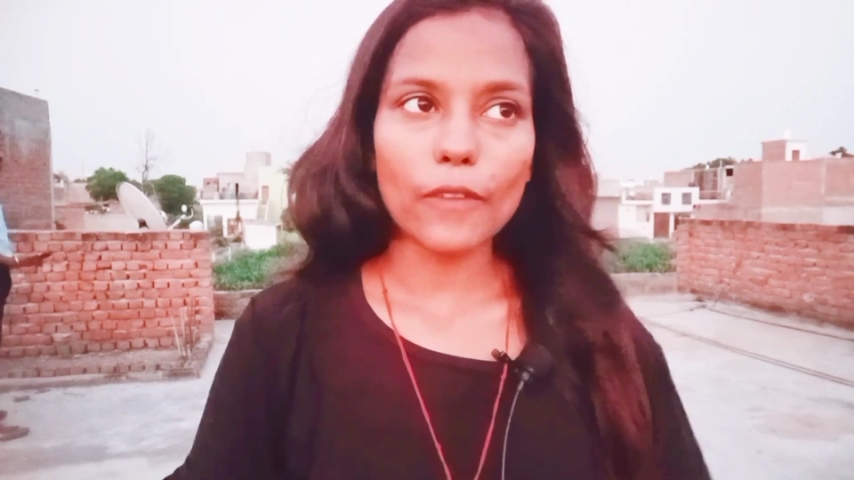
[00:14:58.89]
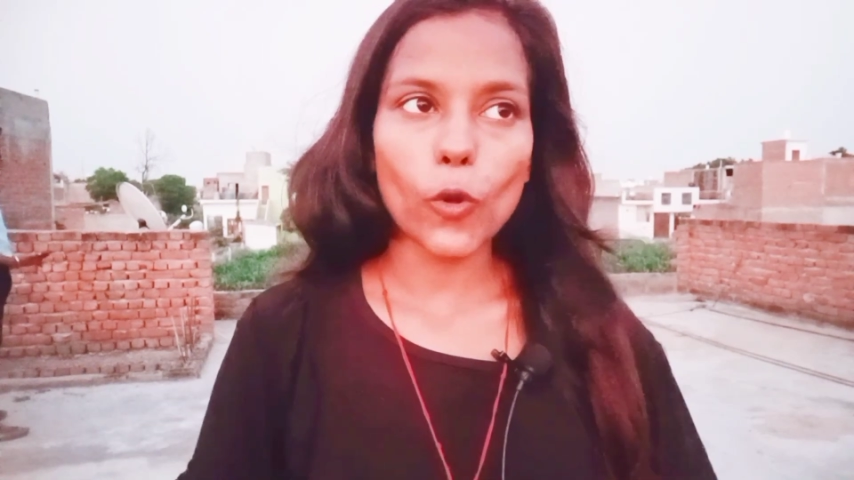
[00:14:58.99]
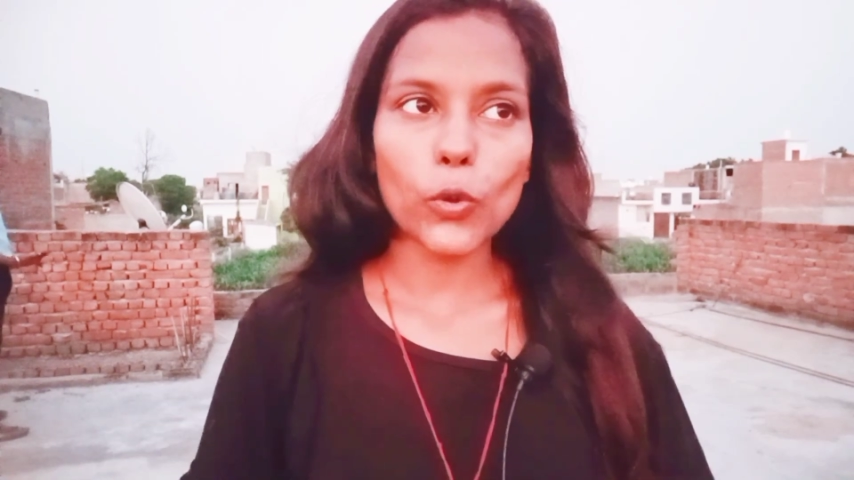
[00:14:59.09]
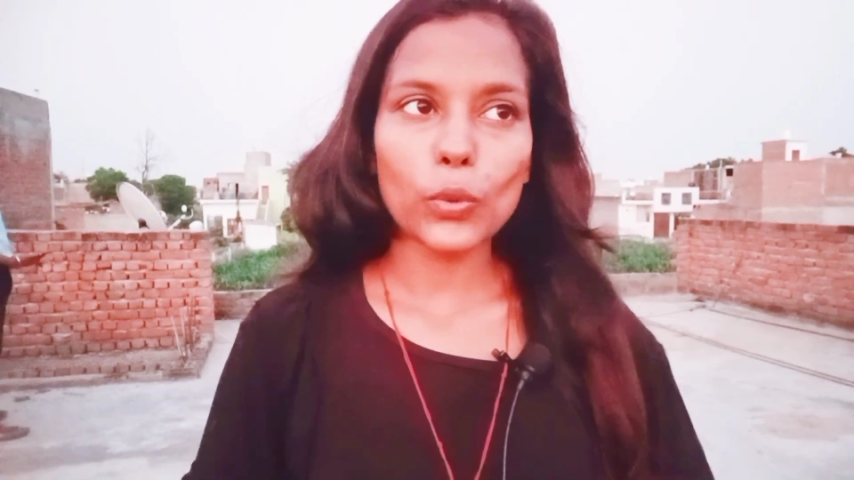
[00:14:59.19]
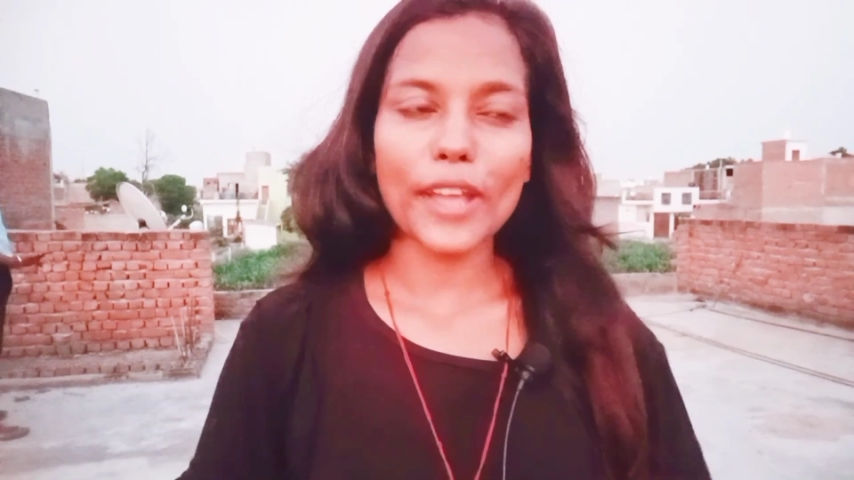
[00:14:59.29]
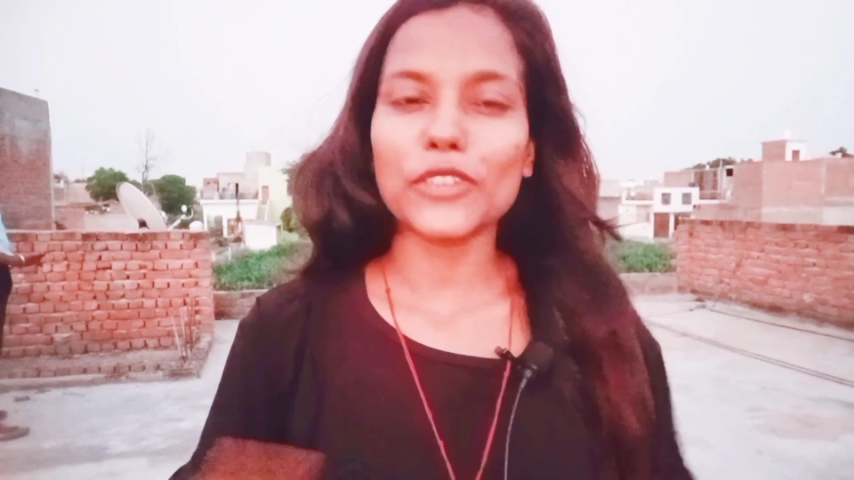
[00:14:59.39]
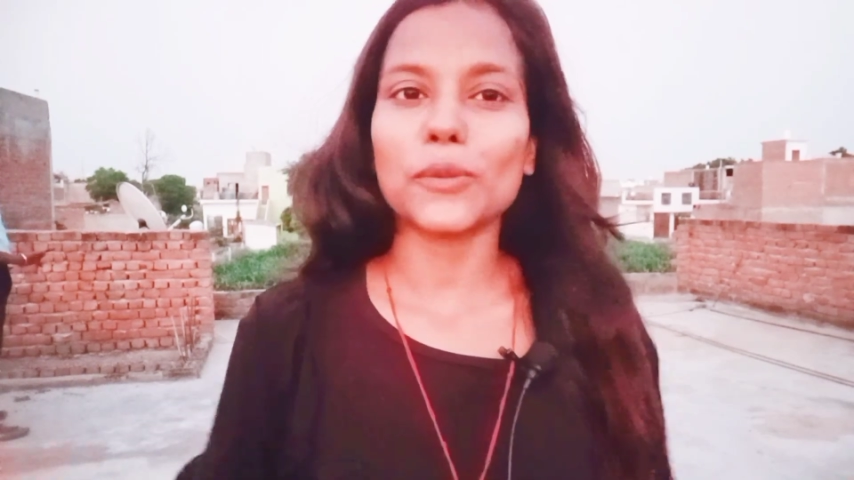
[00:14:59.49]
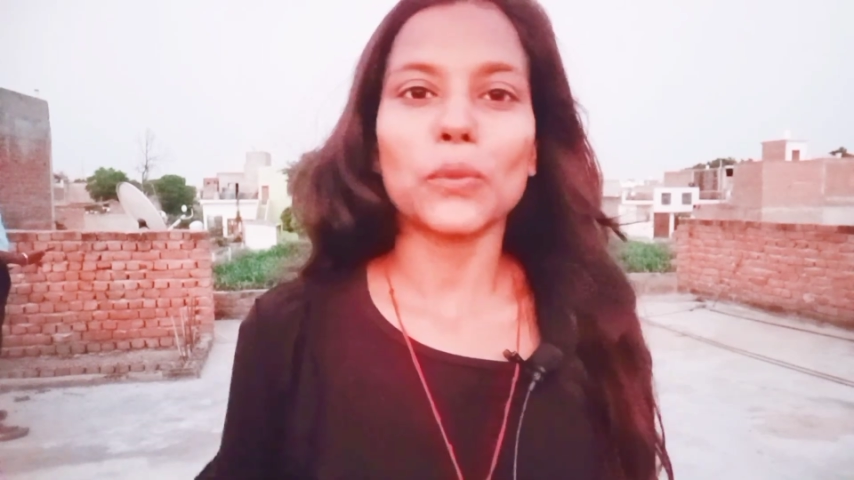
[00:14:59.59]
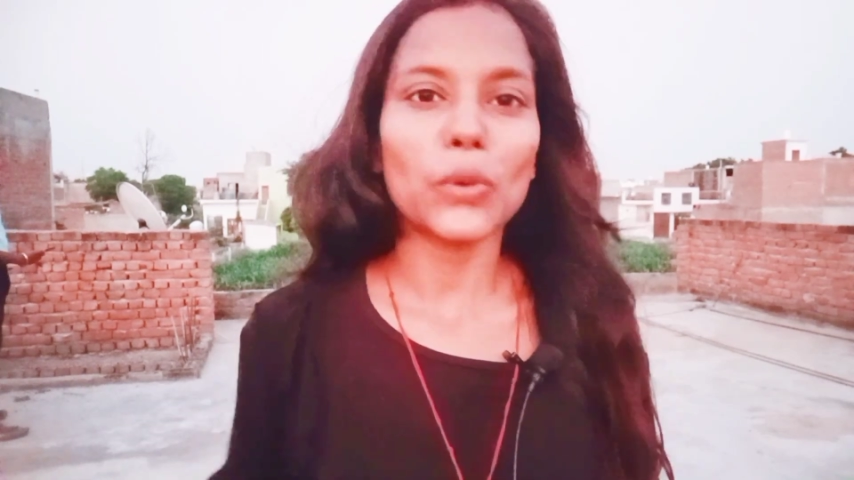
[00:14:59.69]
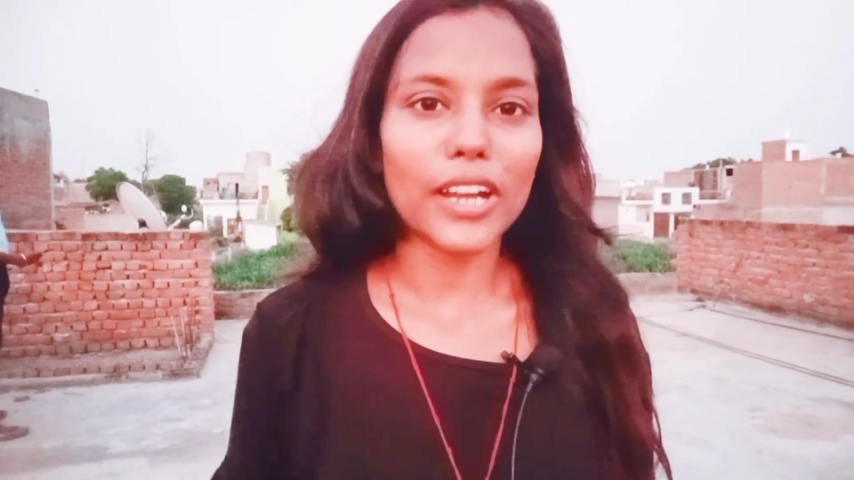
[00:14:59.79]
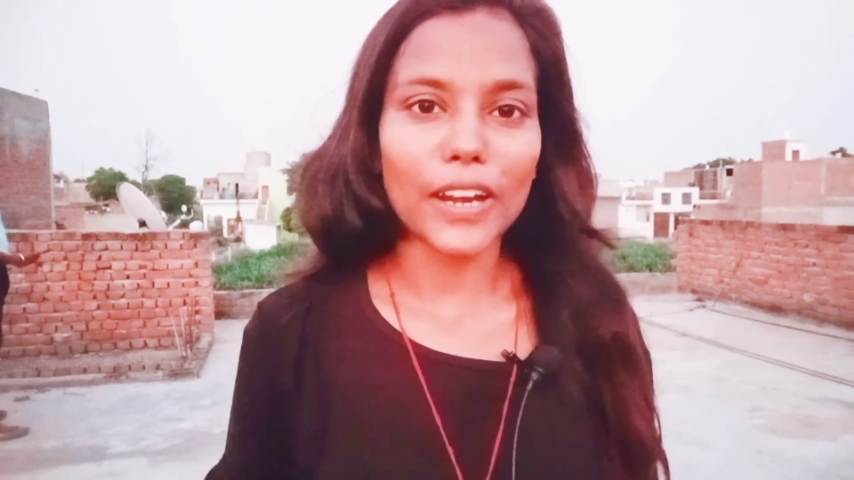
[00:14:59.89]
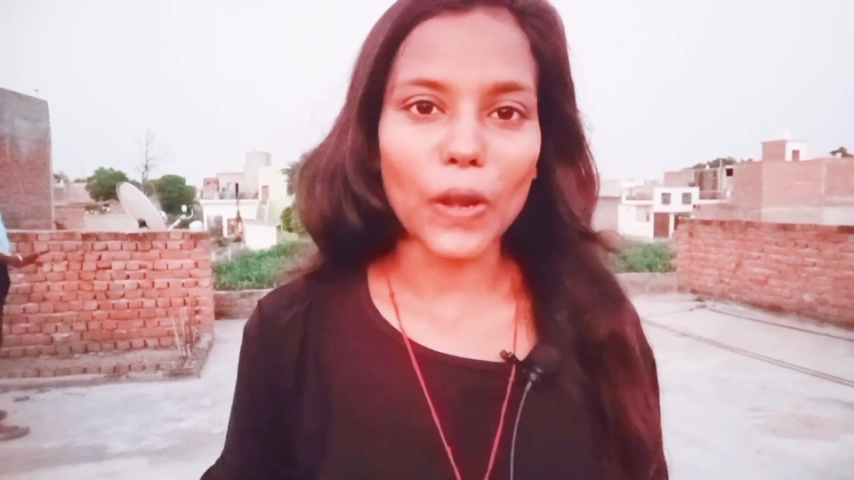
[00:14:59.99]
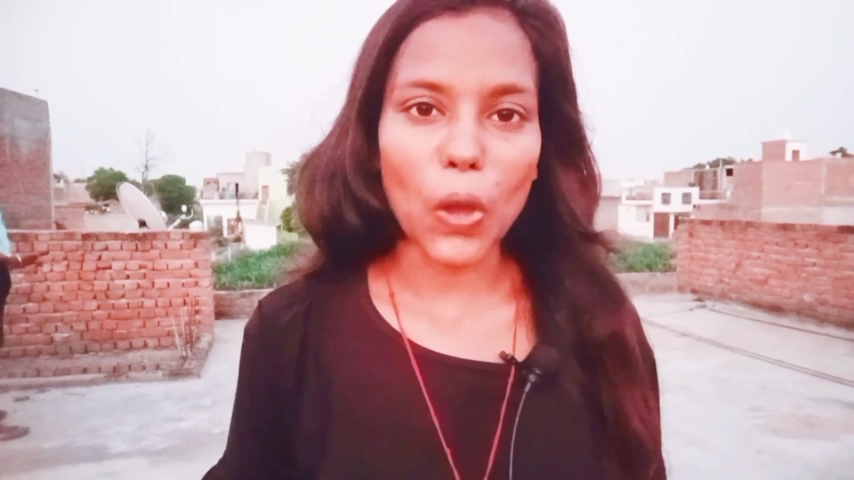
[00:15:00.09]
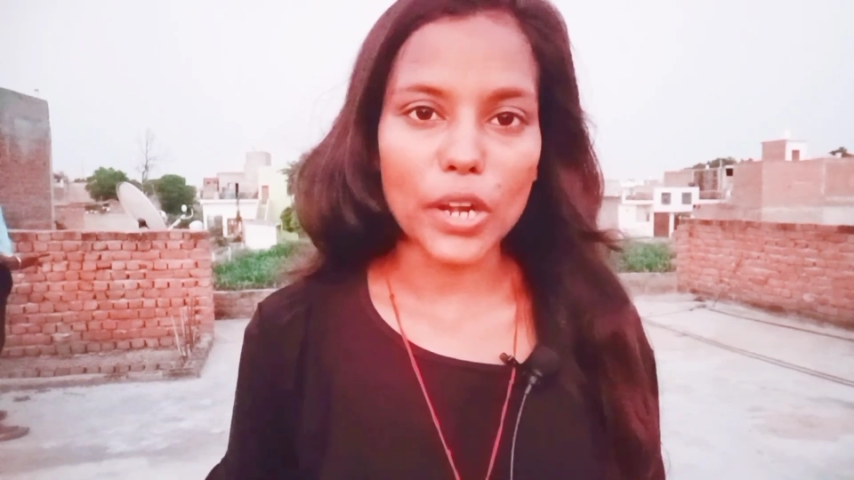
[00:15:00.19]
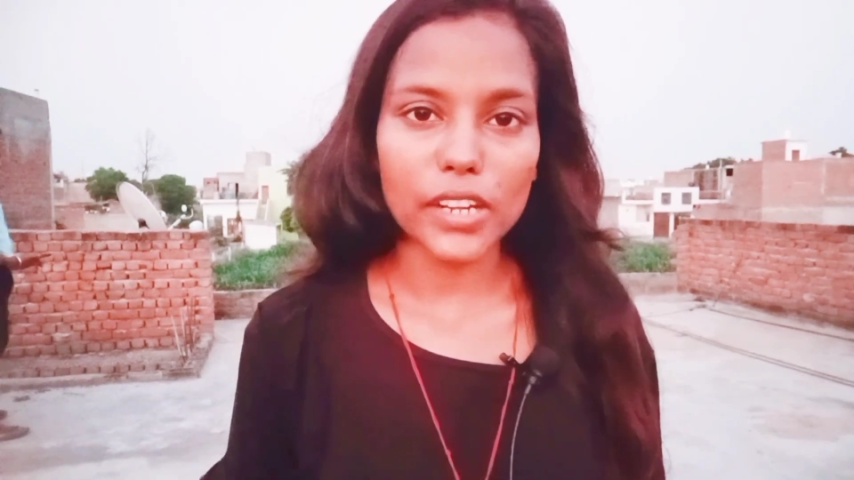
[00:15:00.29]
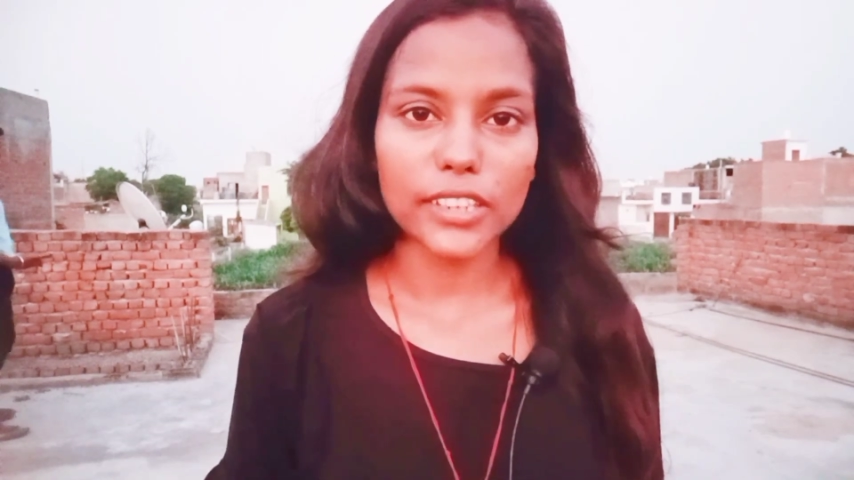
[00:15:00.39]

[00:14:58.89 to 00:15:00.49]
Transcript: want to explore a lot.